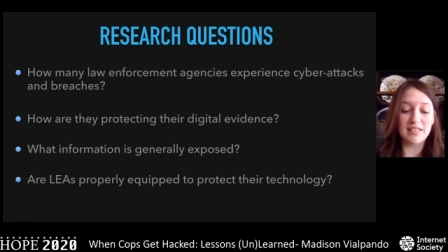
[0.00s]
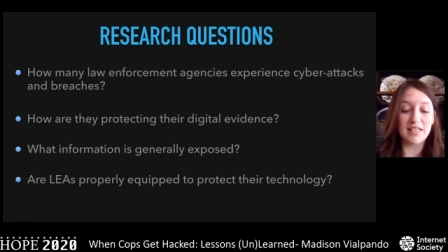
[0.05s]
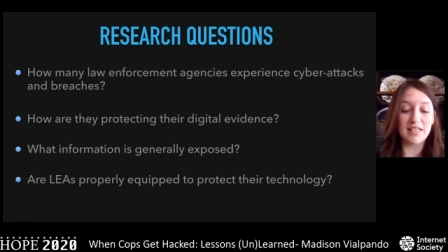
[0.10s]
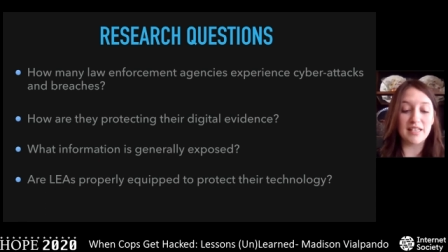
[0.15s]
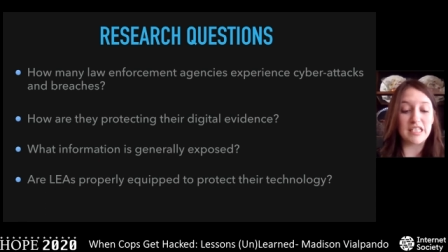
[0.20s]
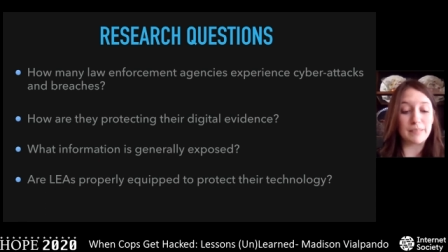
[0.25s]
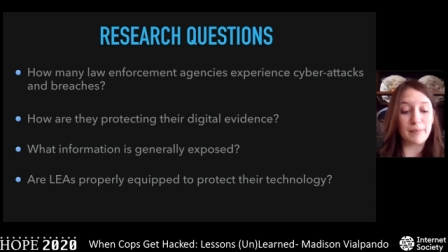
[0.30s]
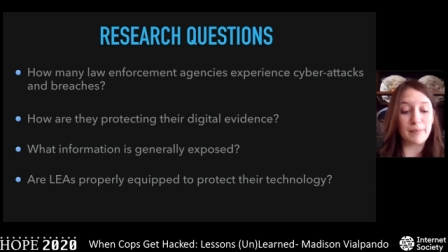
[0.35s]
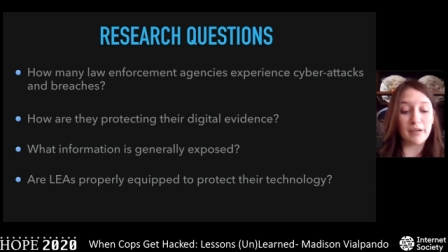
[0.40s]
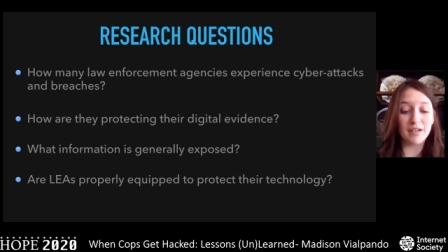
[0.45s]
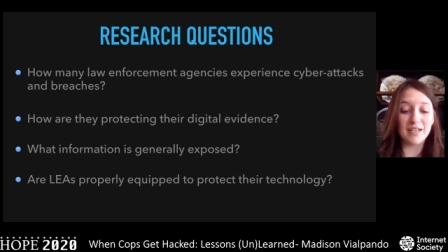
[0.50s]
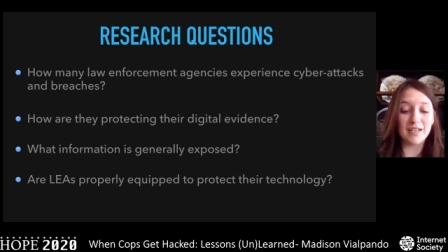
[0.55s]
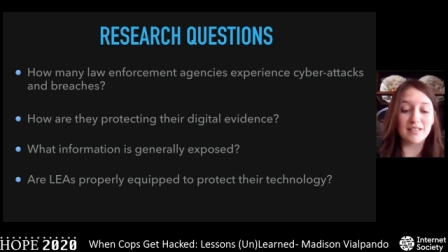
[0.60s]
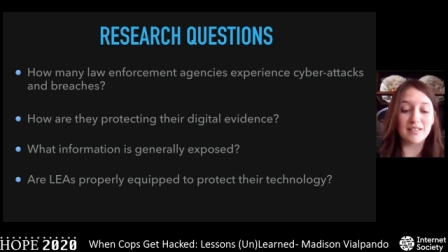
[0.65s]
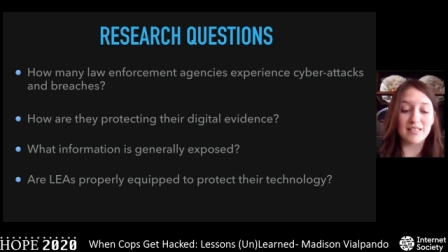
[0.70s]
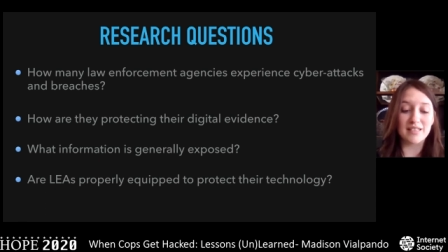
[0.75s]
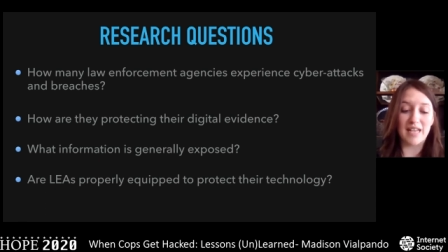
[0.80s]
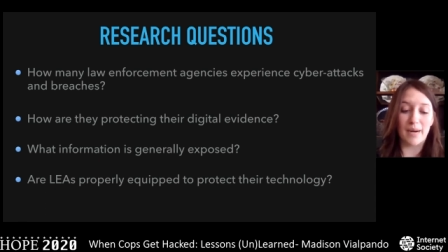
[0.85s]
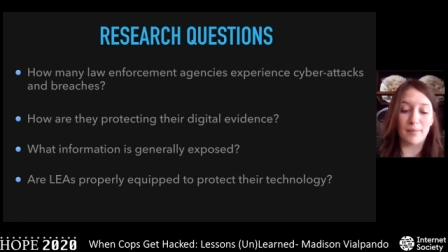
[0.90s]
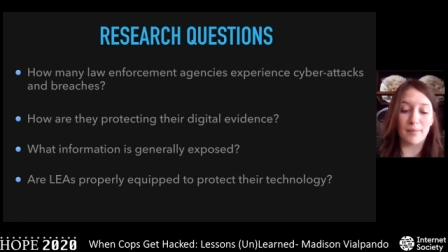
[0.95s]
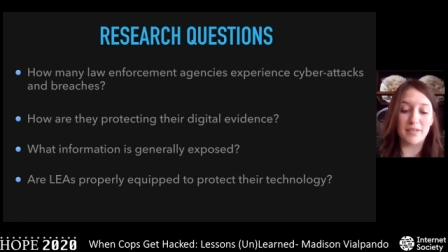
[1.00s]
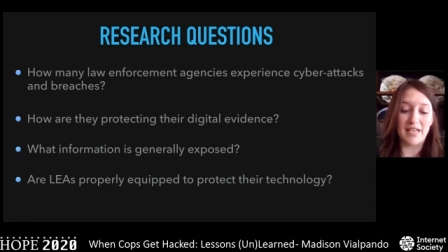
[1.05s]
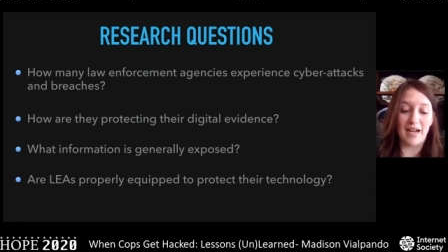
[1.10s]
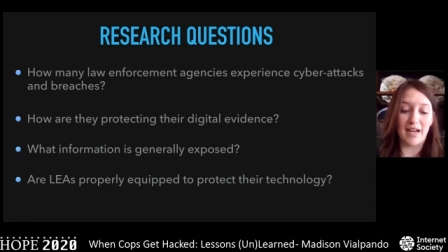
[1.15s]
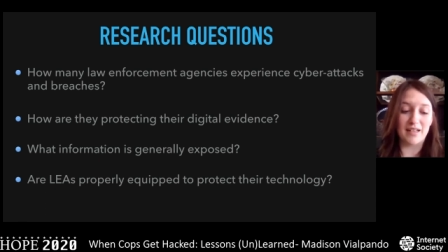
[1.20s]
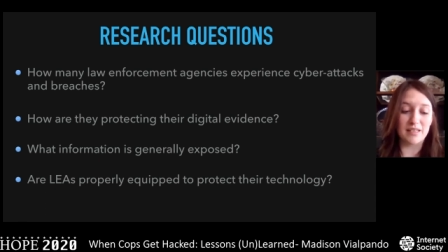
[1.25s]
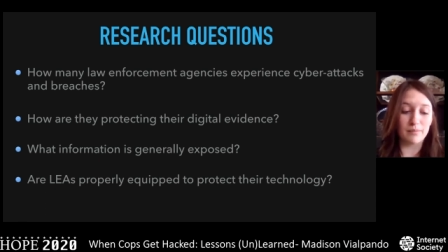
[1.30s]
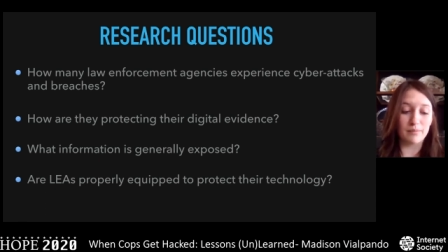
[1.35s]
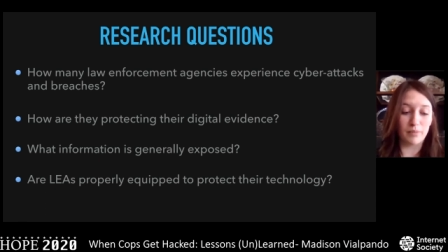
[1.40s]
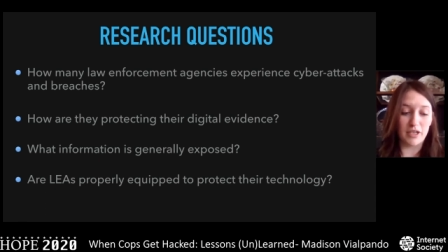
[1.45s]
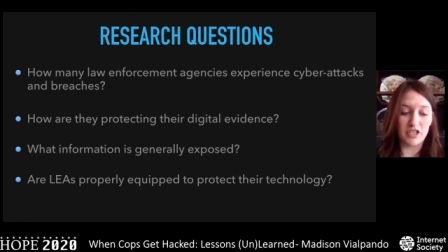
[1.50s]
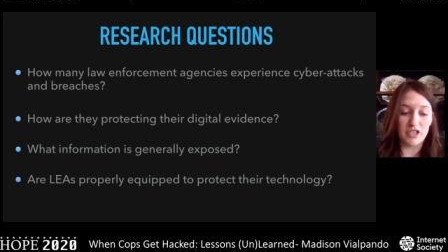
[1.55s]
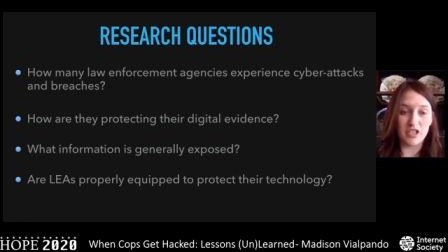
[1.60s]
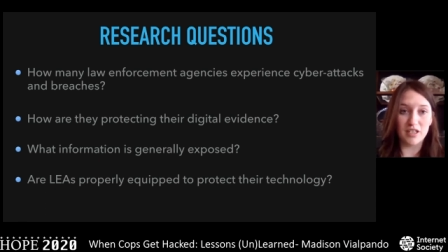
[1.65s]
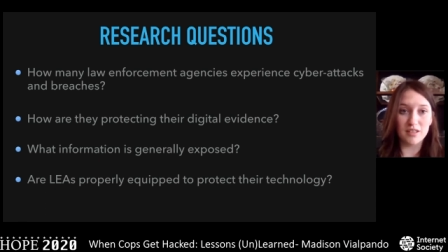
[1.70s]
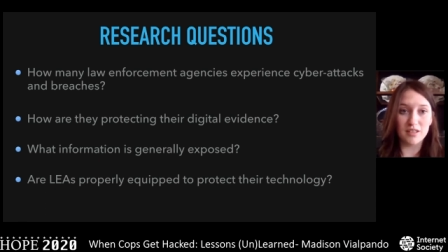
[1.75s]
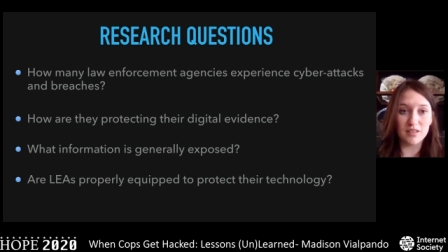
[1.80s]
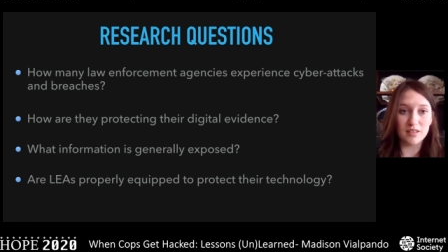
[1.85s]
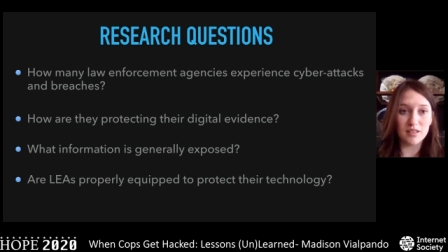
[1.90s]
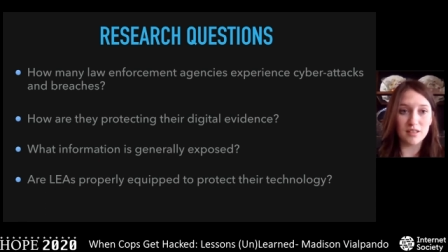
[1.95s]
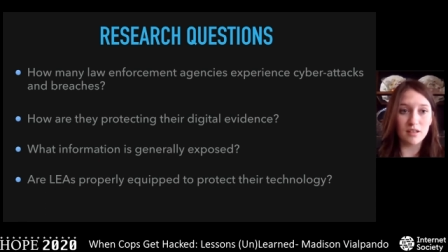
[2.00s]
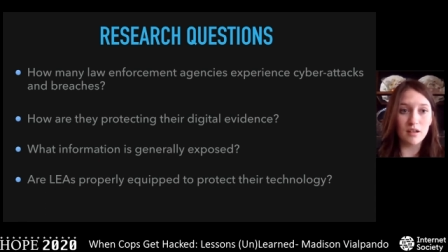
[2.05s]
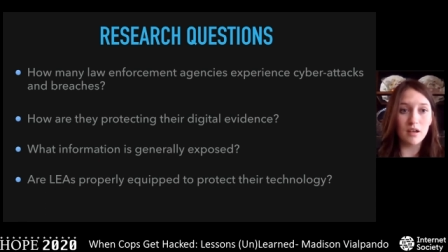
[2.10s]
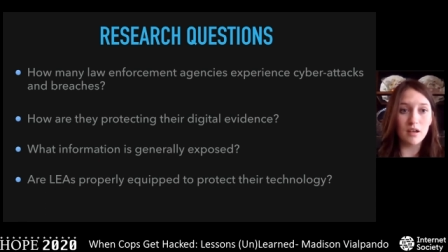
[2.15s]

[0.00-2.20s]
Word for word: experience cyber attacks and breaches?